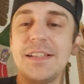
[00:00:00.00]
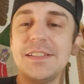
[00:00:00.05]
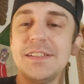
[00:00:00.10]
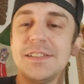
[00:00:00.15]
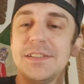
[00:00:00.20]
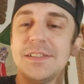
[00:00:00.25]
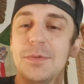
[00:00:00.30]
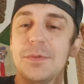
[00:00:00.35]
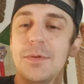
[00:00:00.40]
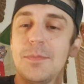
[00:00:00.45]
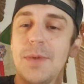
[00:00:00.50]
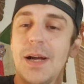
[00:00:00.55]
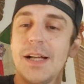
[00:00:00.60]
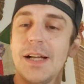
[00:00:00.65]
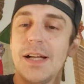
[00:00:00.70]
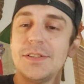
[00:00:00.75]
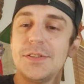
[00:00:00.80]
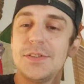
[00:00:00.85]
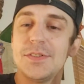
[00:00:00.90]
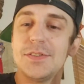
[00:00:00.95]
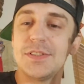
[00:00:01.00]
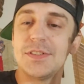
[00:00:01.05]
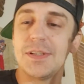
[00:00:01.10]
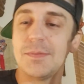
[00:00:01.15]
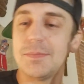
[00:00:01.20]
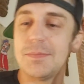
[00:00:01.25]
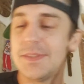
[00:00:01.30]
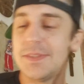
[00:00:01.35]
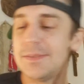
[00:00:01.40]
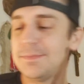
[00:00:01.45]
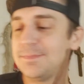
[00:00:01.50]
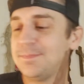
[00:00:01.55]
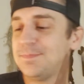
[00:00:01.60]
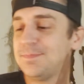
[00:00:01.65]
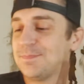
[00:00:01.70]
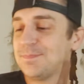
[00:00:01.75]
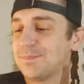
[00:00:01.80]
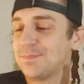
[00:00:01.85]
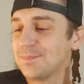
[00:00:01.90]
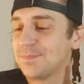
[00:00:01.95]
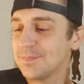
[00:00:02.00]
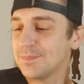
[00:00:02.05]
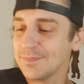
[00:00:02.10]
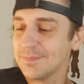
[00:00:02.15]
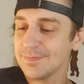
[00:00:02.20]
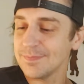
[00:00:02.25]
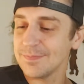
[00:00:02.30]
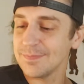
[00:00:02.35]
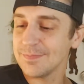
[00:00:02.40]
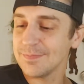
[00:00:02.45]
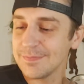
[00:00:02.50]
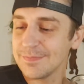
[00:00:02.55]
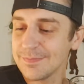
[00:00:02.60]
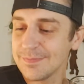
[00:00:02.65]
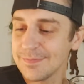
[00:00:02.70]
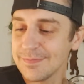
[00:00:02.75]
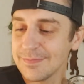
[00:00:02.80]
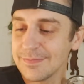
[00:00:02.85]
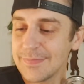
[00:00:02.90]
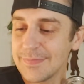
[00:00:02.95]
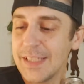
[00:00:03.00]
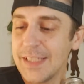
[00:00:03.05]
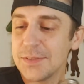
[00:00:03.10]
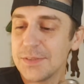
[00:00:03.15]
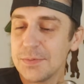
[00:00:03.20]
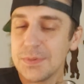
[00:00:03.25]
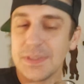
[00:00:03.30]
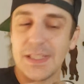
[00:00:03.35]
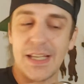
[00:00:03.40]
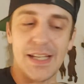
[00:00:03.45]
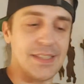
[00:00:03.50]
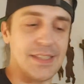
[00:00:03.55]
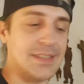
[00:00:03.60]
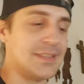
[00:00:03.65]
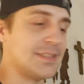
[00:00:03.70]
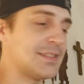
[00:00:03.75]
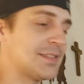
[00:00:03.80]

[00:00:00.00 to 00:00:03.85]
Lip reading: because it reminds you of something? That's what that is.